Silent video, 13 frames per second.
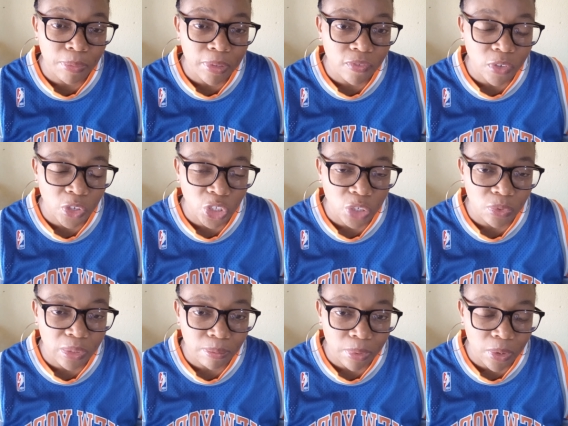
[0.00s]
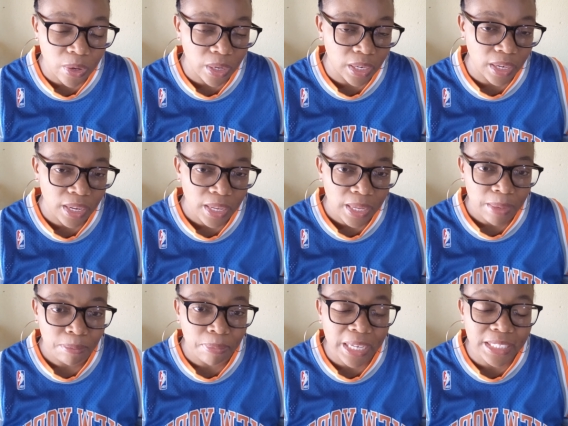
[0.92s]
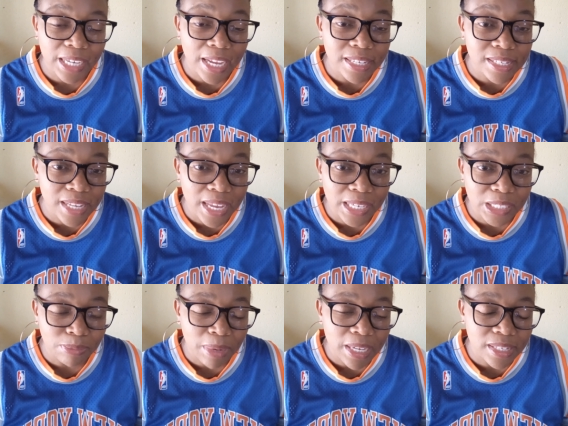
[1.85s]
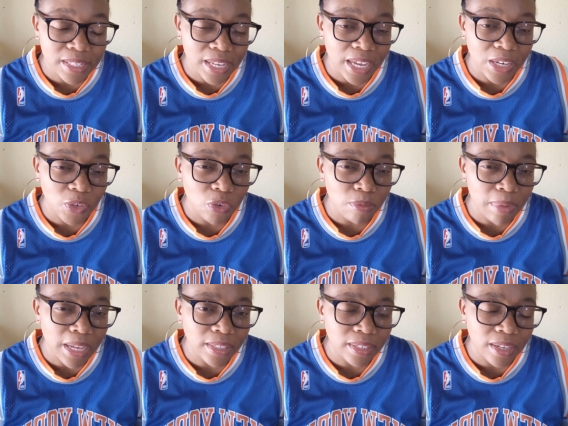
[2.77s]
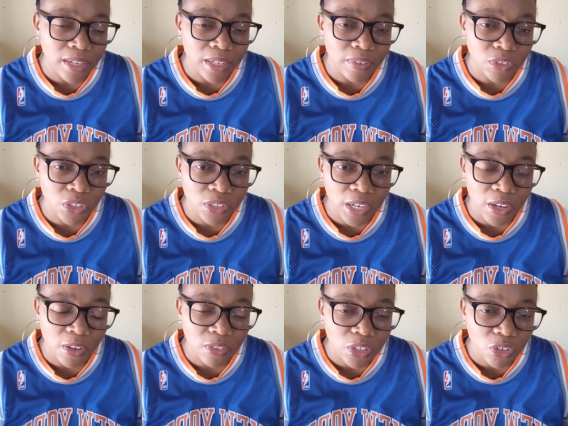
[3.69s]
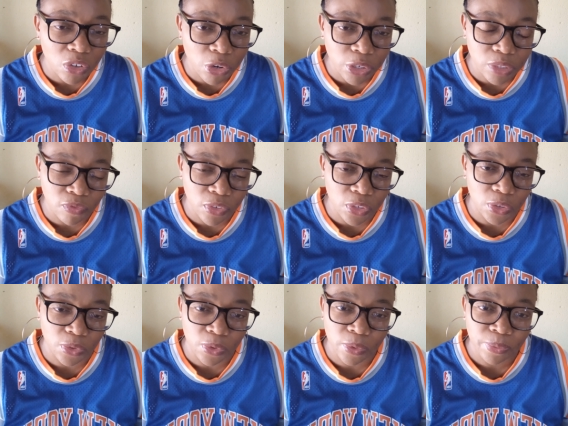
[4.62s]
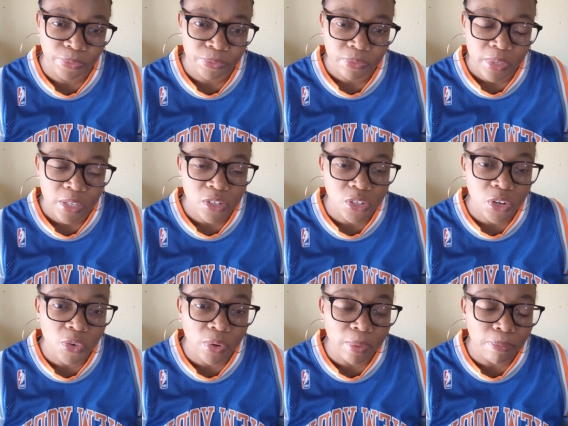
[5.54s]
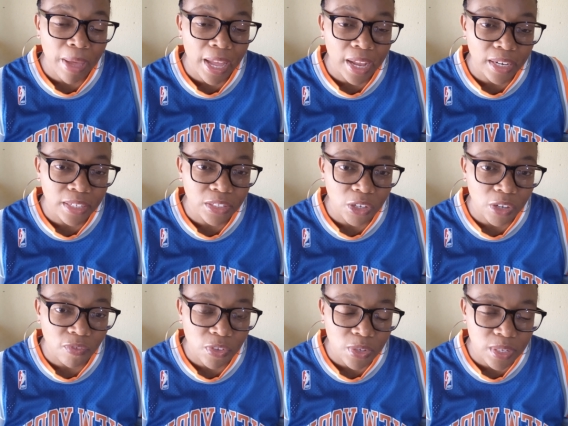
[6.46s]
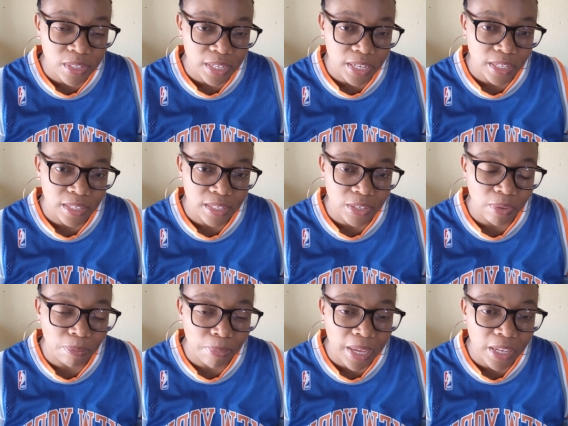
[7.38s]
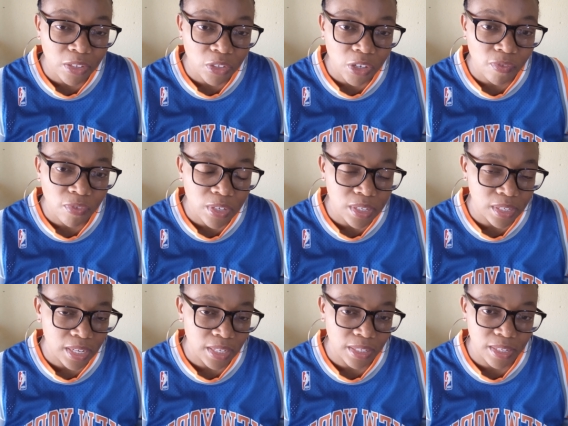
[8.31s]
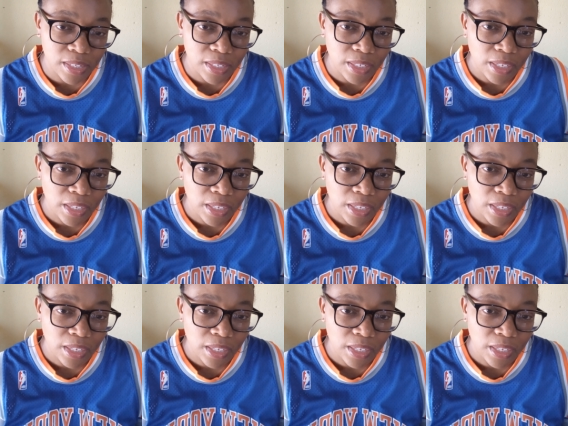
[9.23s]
before you were born. But I sent my son, whom I loved, to die on the cross for you. So, repent of your sins. Repent of your sins